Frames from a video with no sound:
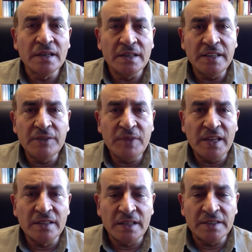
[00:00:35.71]

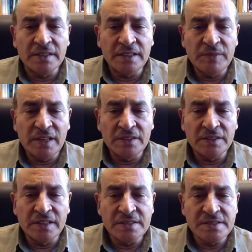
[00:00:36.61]
email, and email you
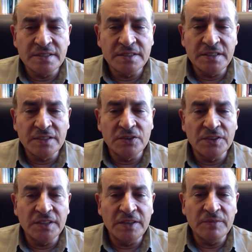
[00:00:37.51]
can see it here,
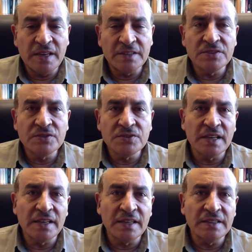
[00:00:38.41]

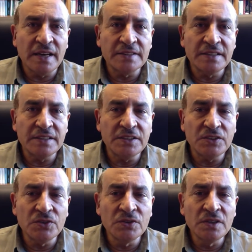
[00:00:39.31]

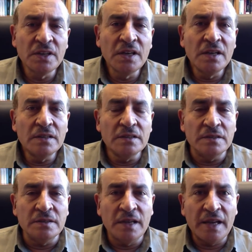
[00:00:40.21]
gonim@ucla.edu.
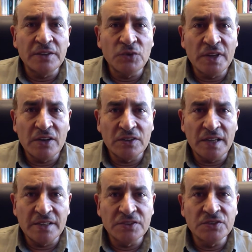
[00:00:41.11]
And what I would
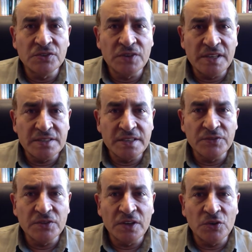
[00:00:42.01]
like to do is give
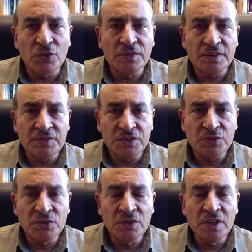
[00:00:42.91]
you an
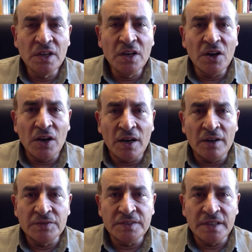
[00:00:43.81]
overview
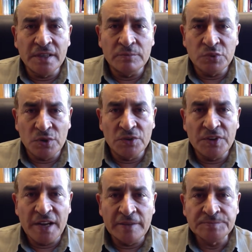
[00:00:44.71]
of the
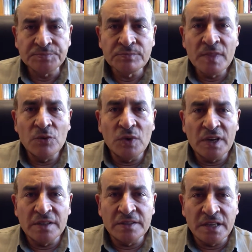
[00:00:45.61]
program. What
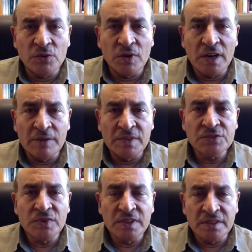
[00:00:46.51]
are the requirements?
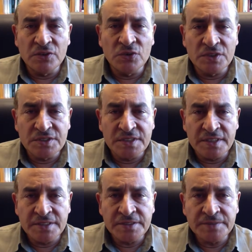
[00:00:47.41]
What are the
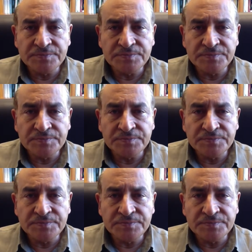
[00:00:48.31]
courses?